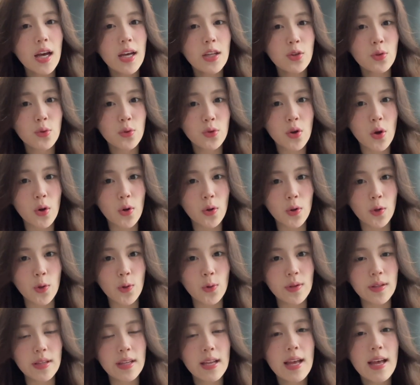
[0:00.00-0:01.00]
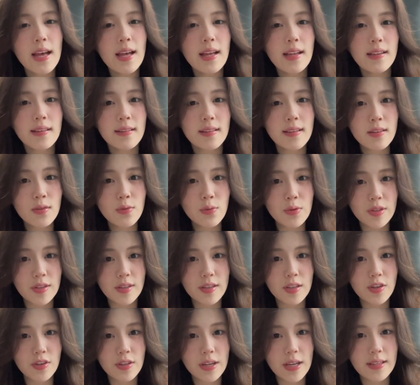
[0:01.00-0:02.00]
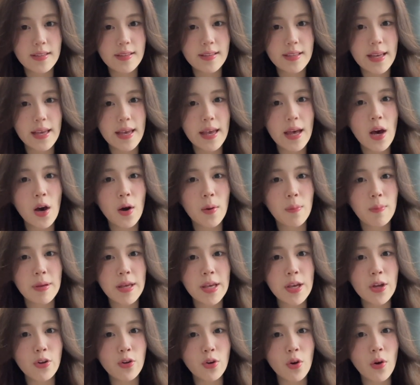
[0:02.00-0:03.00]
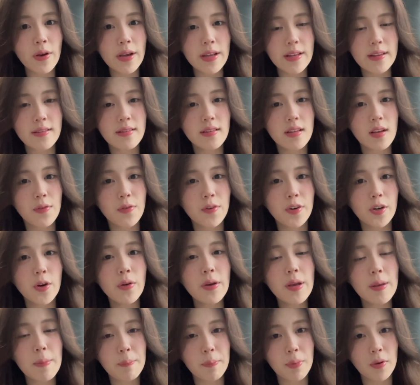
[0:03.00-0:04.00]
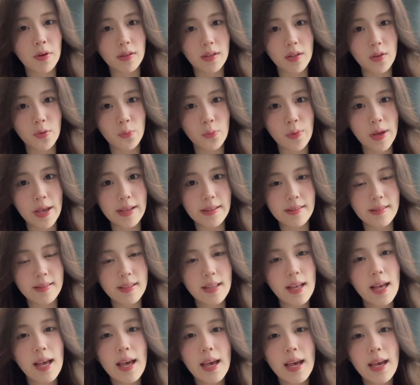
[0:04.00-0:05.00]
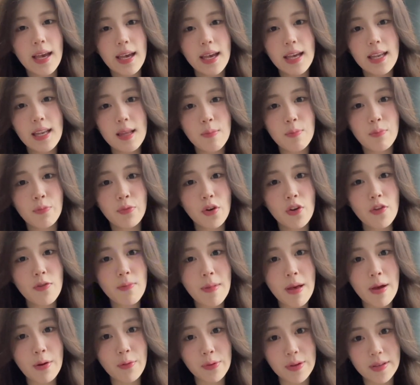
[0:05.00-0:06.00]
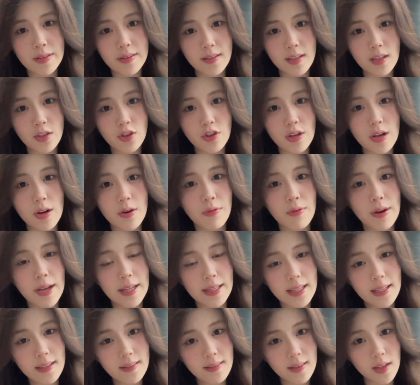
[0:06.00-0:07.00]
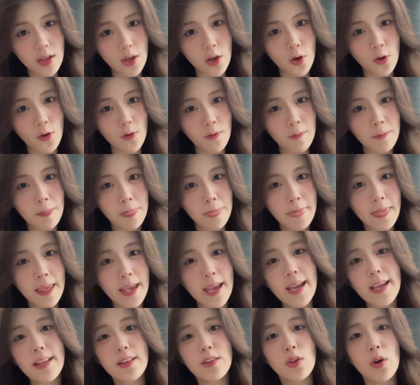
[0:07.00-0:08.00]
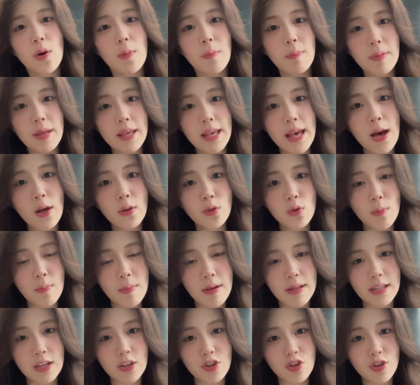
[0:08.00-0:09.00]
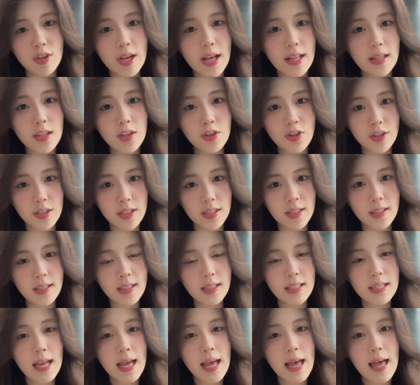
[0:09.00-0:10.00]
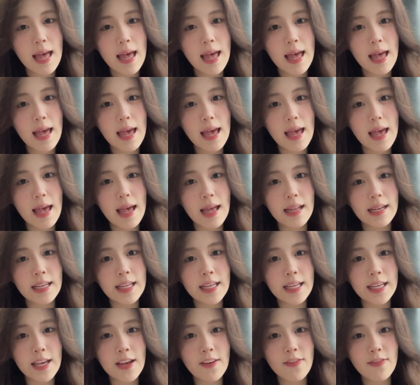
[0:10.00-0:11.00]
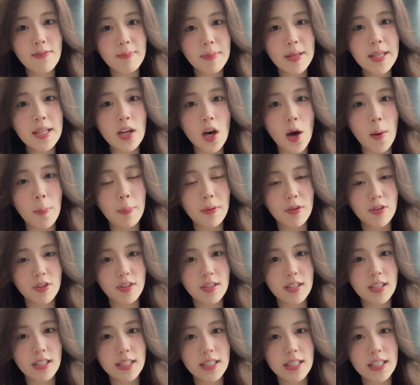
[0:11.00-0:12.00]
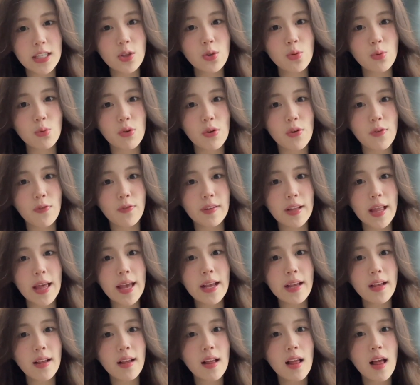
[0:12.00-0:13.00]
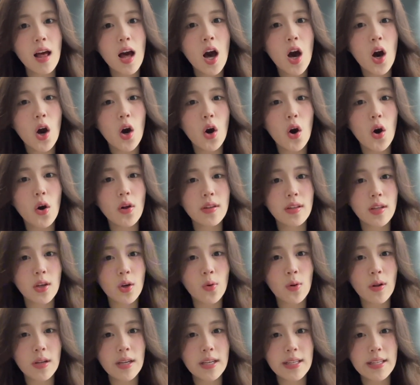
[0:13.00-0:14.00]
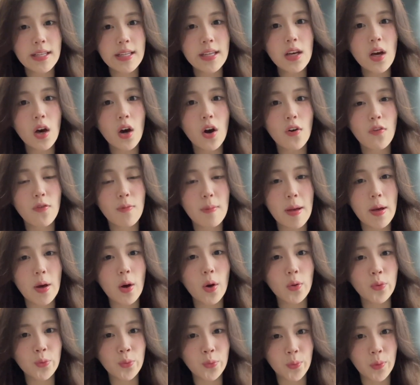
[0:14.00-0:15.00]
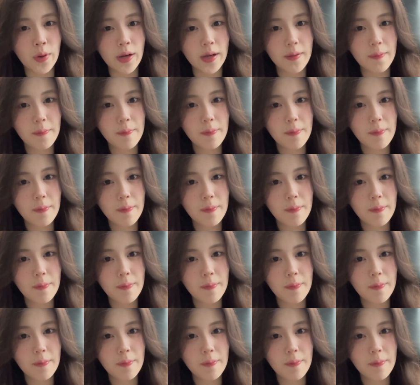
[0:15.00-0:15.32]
To conclude, this research essay helped me grow in several important ways. It improved my research and writing skill, it taught me how to manage challenges, and it gave me the opportunity to reflect on the quality of my own work.